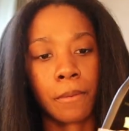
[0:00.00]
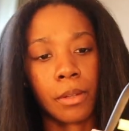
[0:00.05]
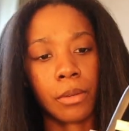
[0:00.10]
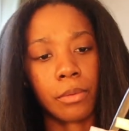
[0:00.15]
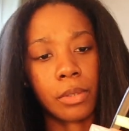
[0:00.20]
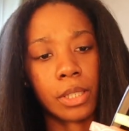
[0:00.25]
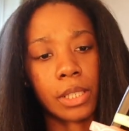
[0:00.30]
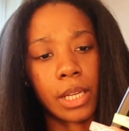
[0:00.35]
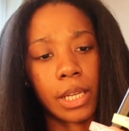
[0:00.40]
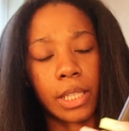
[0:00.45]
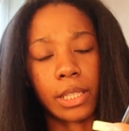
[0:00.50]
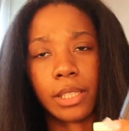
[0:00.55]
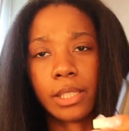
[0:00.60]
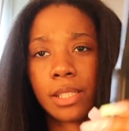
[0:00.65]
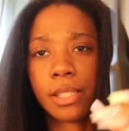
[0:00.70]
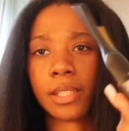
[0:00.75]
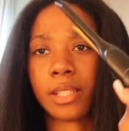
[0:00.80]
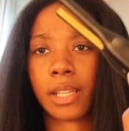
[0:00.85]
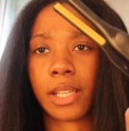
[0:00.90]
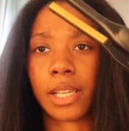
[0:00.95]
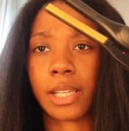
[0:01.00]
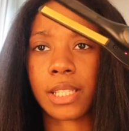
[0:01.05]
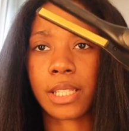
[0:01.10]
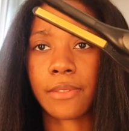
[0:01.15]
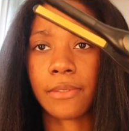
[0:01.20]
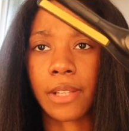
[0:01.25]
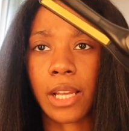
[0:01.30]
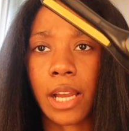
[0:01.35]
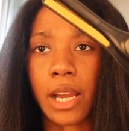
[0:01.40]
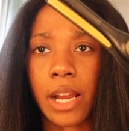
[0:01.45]
where did I get? This is a
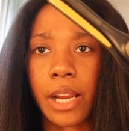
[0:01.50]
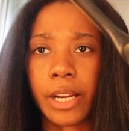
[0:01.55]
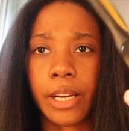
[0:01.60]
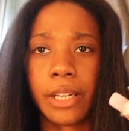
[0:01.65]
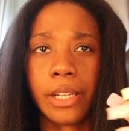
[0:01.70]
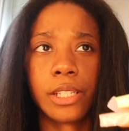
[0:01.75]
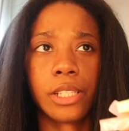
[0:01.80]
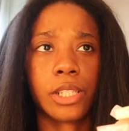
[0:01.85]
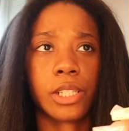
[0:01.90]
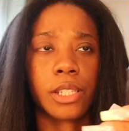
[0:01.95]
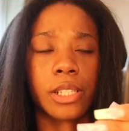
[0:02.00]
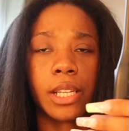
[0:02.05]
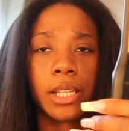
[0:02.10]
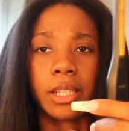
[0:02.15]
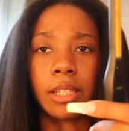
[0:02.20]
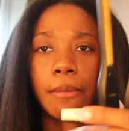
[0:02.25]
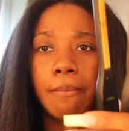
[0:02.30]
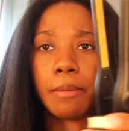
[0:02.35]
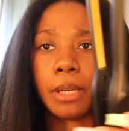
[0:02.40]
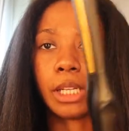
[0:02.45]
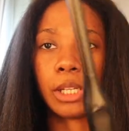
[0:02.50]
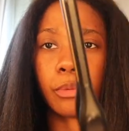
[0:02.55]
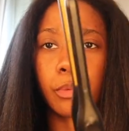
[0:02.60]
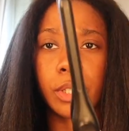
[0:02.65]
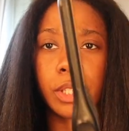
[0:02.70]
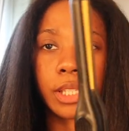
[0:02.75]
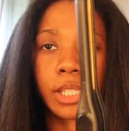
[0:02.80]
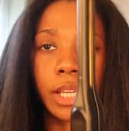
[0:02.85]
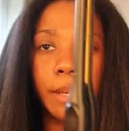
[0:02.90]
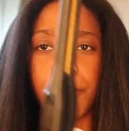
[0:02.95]
Kiss flat iron. It's just like the mini
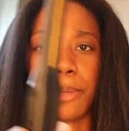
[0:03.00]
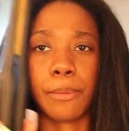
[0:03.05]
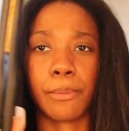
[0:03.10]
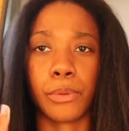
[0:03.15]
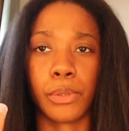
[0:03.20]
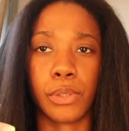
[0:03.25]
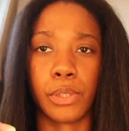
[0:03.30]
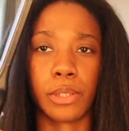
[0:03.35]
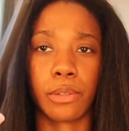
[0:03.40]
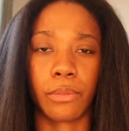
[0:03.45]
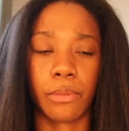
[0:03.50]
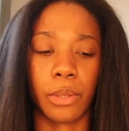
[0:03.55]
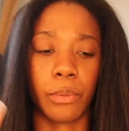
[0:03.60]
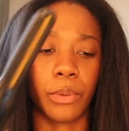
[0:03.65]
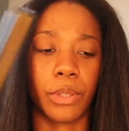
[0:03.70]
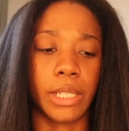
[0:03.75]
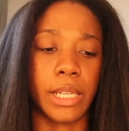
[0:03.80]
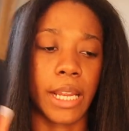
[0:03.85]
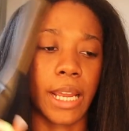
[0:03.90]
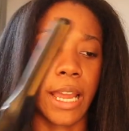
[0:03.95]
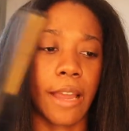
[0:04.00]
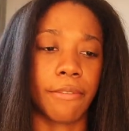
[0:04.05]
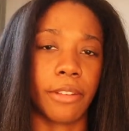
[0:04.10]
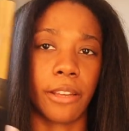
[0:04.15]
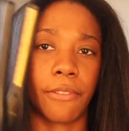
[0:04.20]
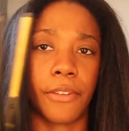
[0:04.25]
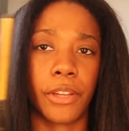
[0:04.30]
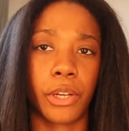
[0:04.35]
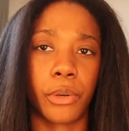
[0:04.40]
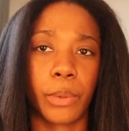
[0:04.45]
ones that people use when they have
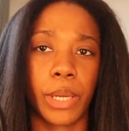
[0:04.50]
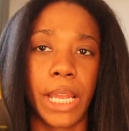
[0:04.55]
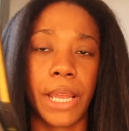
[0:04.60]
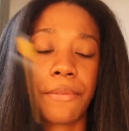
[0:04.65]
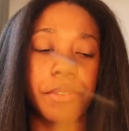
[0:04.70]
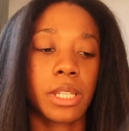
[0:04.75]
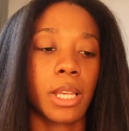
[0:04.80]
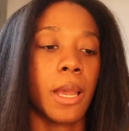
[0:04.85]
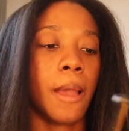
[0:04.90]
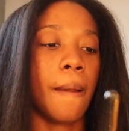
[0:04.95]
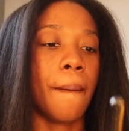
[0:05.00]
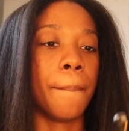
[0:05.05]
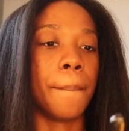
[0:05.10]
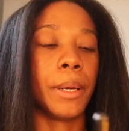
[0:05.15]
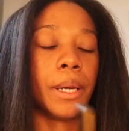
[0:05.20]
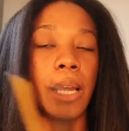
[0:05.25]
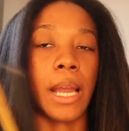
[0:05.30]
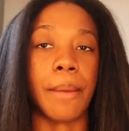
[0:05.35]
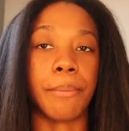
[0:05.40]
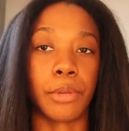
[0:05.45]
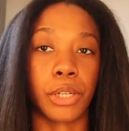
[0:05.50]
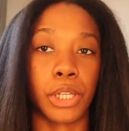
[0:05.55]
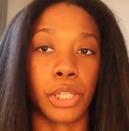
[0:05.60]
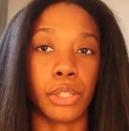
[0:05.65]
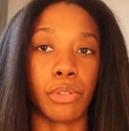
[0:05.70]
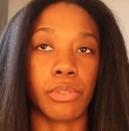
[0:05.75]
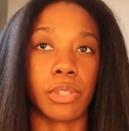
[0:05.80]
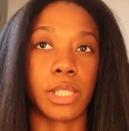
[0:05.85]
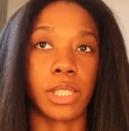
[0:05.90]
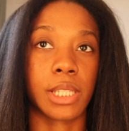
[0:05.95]
like finger waves. But I'm going
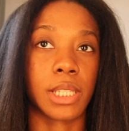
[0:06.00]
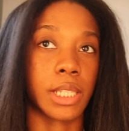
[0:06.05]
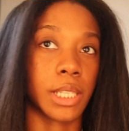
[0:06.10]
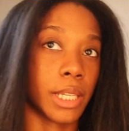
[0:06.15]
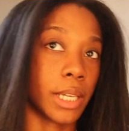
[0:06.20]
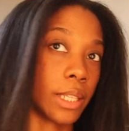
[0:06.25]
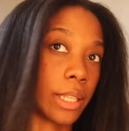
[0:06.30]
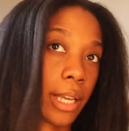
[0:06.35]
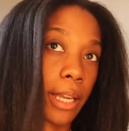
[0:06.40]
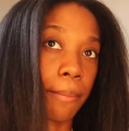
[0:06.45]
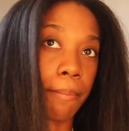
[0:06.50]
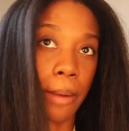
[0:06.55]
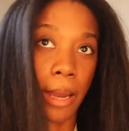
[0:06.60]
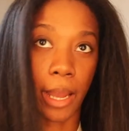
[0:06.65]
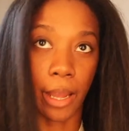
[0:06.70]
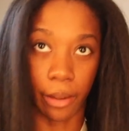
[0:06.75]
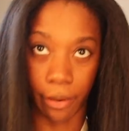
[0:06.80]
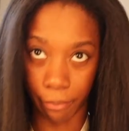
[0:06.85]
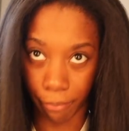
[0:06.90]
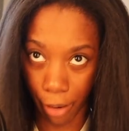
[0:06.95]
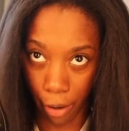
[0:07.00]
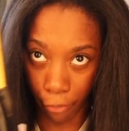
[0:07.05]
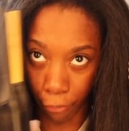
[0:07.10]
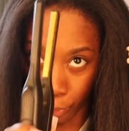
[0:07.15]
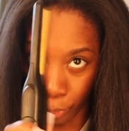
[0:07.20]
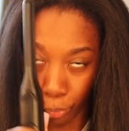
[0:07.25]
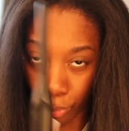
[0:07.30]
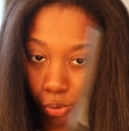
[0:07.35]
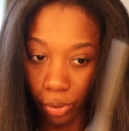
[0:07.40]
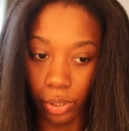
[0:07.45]
to use this to get like my, my
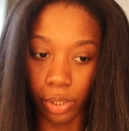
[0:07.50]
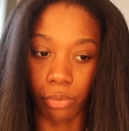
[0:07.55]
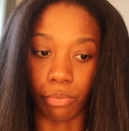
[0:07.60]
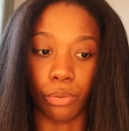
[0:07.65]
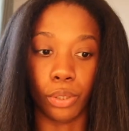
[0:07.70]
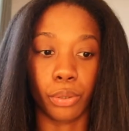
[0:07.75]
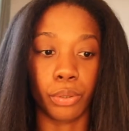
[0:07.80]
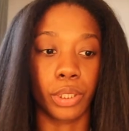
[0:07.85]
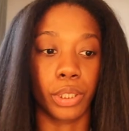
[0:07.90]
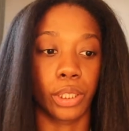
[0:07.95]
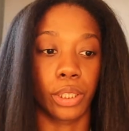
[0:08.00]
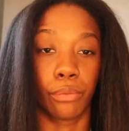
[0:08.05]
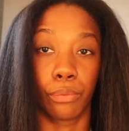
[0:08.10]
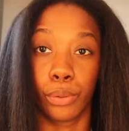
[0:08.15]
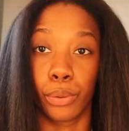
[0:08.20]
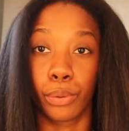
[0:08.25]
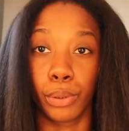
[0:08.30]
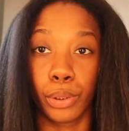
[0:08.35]
roots real good, real